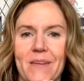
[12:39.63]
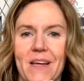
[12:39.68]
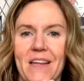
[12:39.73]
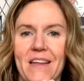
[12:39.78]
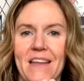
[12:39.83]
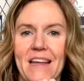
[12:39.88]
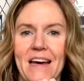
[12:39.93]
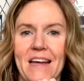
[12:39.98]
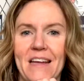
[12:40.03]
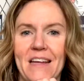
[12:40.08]

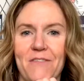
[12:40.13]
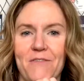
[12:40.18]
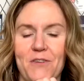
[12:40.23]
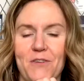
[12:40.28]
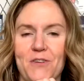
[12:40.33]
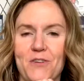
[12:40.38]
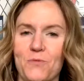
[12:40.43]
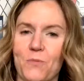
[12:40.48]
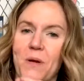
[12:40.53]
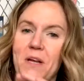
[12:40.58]
That if you
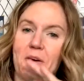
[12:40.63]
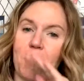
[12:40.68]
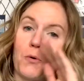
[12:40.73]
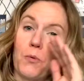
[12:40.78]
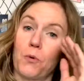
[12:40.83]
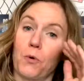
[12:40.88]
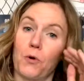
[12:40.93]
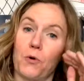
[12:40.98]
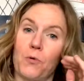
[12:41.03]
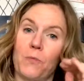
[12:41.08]
just want to
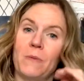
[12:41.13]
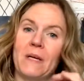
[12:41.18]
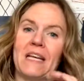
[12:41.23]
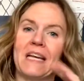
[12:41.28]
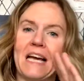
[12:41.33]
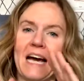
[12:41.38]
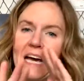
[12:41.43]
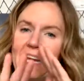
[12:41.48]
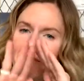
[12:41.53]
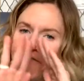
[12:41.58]
groom
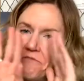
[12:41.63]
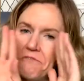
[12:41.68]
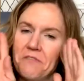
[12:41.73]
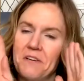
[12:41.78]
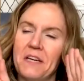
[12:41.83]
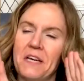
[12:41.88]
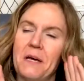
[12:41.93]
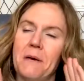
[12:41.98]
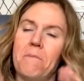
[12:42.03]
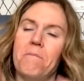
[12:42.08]
and kind of
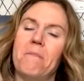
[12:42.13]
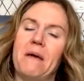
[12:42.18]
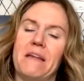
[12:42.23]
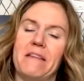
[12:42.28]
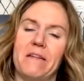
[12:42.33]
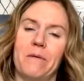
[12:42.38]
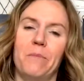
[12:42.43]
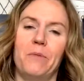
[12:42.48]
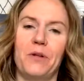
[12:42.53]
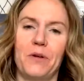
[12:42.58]

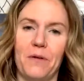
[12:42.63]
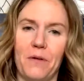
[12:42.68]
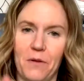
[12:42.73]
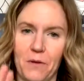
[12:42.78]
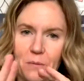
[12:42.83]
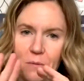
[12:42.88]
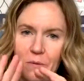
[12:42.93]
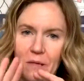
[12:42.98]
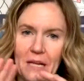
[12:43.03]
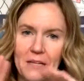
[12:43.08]
make them look a
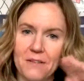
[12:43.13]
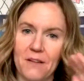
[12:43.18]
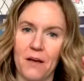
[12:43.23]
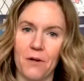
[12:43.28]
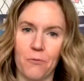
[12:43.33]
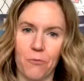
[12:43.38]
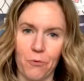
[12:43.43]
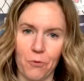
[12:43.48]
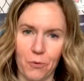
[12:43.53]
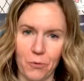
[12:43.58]
little less
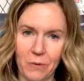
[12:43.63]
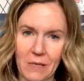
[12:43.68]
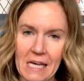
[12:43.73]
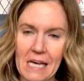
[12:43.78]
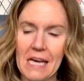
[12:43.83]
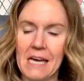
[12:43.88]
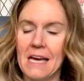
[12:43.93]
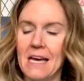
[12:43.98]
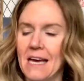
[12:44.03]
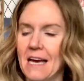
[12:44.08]

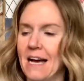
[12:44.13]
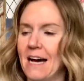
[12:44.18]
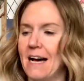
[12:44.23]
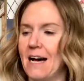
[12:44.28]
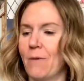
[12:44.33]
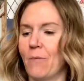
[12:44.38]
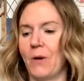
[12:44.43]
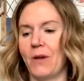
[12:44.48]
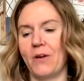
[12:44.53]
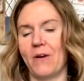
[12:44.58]
unruly,
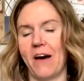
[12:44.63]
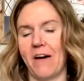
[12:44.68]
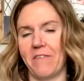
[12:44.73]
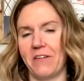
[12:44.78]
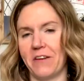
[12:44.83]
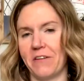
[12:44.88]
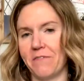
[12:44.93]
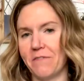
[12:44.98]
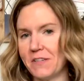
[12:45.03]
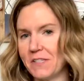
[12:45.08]
we do have
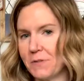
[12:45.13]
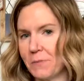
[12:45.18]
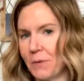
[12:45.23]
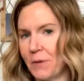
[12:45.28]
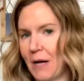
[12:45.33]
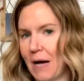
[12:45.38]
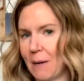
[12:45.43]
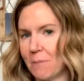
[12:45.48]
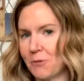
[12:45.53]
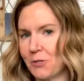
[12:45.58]
an invisible
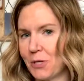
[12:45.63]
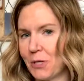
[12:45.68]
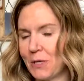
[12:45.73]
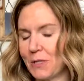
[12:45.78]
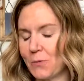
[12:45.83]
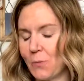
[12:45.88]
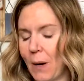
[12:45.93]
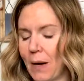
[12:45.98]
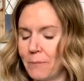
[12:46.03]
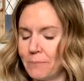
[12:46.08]
option
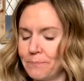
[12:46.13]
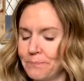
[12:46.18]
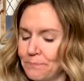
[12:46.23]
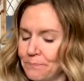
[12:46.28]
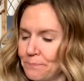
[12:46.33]
as well.